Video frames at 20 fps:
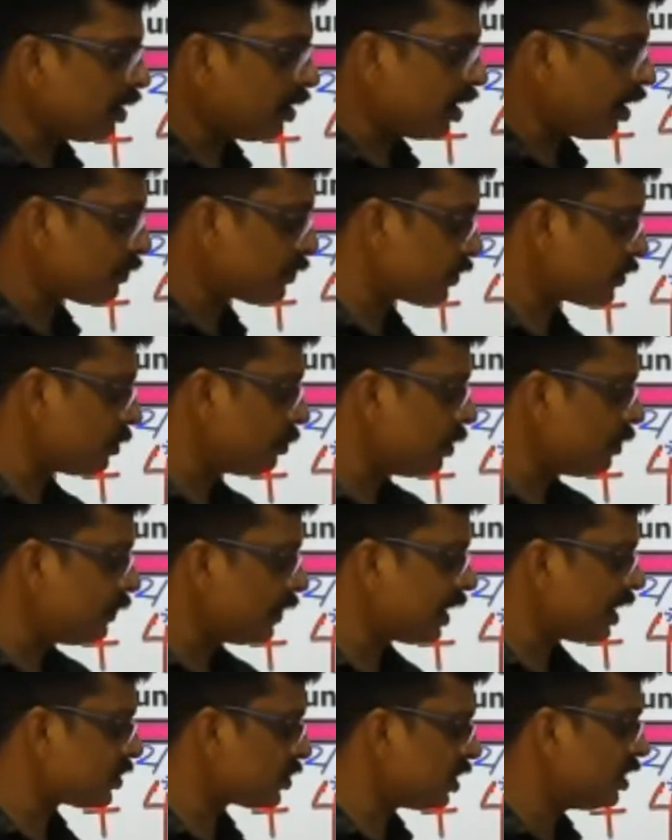after
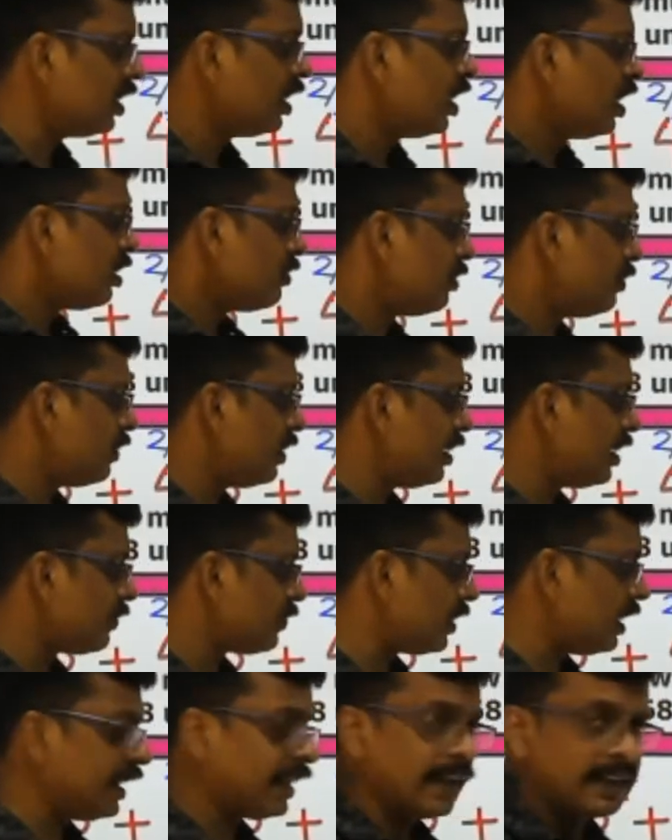simplification, we will
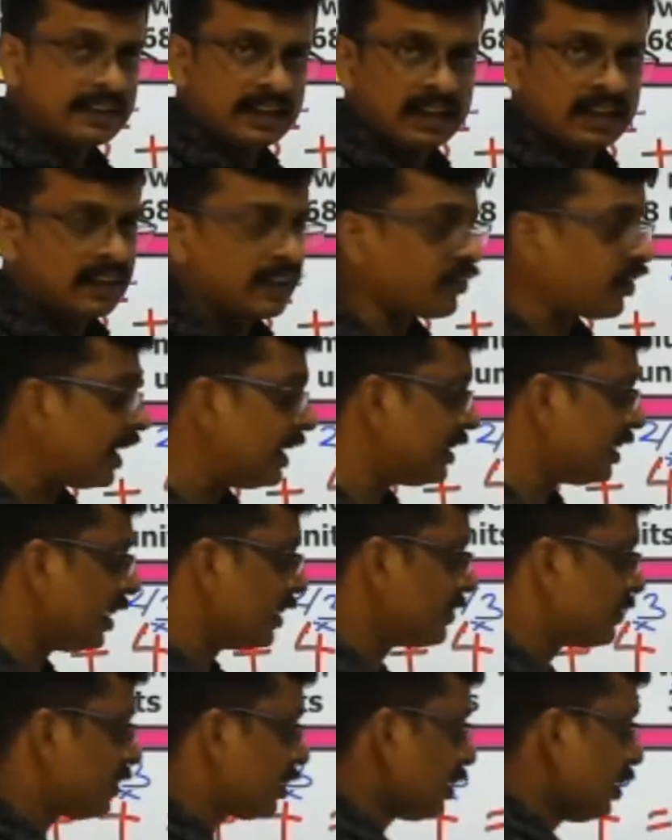definitely get the right
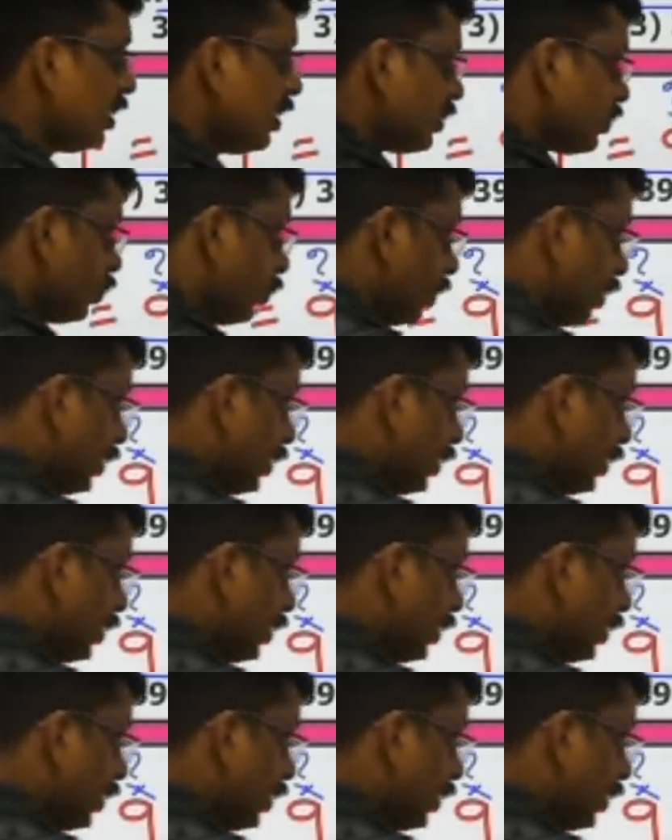answer. So